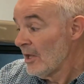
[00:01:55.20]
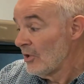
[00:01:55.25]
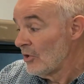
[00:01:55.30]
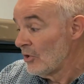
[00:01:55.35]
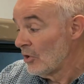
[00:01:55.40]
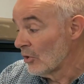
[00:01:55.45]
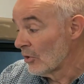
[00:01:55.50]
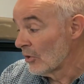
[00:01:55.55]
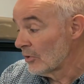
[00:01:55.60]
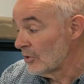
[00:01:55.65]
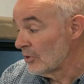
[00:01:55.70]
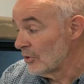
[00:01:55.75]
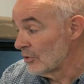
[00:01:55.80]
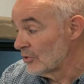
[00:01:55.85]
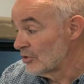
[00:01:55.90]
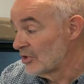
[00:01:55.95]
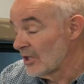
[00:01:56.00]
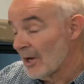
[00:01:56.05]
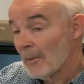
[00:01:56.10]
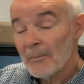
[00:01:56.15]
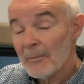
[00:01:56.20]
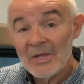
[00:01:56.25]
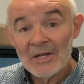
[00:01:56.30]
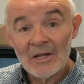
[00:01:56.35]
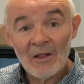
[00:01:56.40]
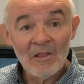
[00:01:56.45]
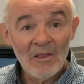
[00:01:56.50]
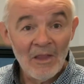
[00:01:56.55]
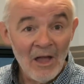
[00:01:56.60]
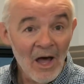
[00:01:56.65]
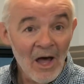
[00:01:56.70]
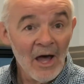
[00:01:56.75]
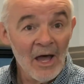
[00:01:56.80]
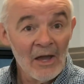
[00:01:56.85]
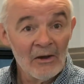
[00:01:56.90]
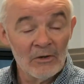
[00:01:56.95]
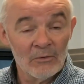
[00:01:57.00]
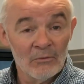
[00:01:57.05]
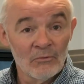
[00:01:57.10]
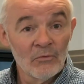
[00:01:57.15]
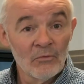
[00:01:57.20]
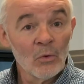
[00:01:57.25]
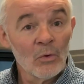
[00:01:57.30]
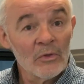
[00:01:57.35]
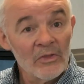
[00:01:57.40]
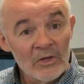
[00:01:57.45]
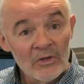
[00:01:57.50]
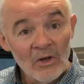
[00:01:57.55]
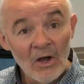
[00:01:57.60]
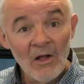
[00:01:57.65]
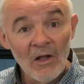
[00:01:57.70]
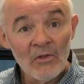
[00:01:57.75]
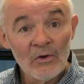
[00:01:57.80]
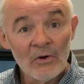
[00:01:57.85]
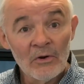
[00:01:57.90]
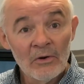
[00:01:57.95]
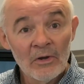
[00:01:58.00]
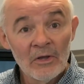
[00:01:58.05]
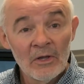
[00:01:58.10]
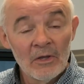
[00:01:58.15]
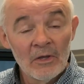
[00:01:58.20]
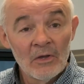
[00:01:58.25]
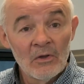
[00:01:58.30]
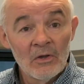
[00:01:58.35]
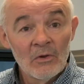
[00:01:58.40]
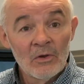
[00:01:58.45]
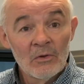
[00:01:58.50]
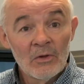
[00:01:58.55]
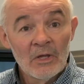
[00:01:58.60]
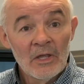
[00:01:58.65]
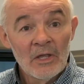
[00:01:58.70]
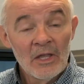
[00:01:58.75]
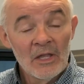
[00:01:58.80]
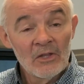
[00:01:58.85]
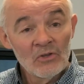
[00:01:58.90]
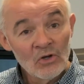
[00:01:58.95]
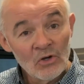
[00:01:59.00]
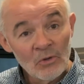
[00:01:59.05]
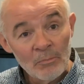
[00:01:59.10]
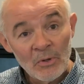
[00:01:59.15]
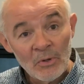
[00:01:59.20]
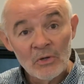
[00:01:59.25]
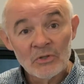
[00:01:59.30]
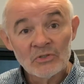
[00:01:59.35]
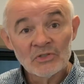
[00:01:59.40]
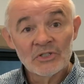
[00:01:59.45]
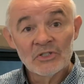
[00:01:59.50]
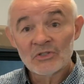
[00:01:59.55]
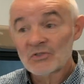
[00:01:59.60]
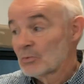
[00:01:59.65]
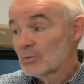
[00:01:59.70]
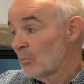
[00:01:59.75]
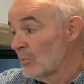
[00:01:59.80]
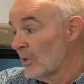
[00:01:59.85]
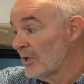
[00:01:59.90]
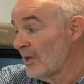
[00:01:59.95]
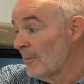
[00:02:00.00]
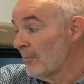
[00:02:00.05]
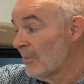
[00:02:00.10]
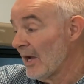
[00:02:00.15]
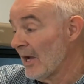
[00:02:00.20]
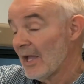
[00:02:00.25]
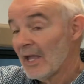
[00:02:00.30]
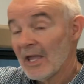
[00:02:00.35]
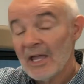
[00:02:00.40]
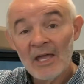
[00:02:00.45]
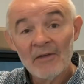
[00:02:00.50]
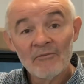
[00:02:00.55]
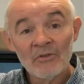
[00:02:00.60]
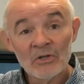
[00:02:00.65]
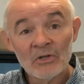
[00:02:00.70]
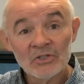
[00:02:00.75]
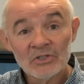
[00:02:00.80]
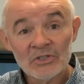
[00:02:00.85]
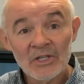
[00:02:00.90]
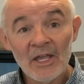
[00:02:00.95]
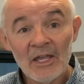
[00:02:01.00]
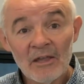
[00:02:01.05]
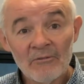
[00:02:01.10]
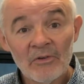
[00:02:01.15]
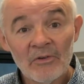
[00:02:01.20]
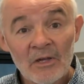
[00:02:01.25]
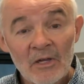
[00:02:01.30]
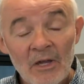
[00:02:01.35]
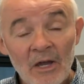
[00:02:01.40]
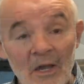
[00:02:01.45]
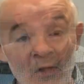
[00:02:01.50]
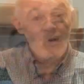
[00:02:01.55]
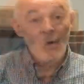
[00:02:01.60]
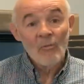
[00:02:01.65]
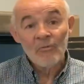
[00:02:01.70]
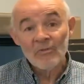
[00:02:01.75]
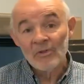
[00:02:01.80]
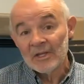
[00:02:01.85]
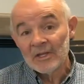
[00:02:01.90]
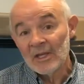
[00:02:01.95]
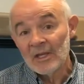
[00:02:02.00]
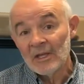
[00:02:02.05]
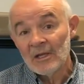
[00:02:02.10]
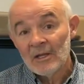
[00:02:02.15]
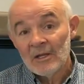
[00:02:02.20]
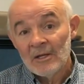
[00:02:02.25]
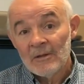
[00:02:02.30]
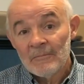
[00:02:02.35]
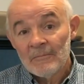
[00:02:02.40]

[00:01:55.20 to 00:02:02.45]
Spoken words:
you're jumping a lot for the dollar in your purchase when you buy a heavier safe. Hopefully